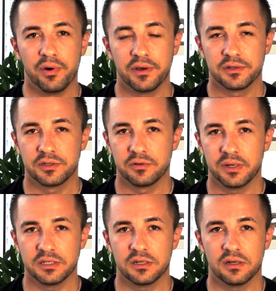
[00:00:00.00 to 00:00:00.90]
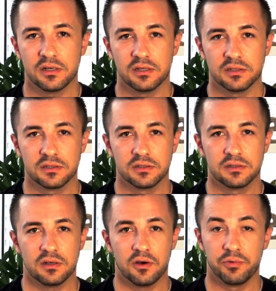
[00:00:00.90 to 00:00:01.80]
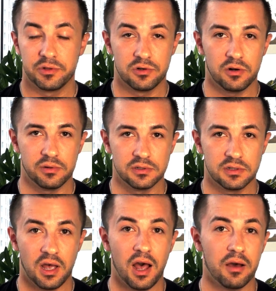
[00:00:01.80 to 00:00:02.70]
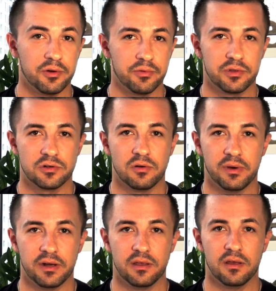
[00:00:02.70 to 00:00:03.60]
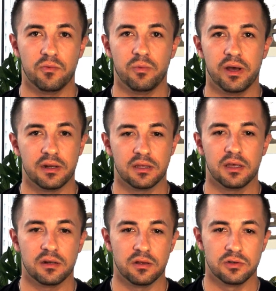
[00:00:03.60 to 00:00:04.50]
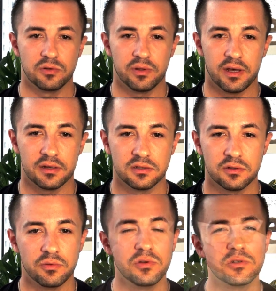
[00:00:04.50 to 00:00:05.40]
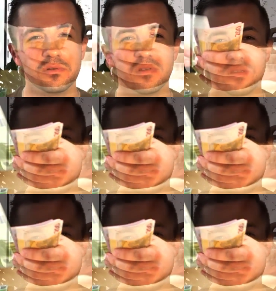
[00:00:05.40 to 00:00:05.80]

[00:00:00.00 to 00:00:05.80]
point to mention is uh, withdrawals. How do you withdraw money and when can you do that? So usually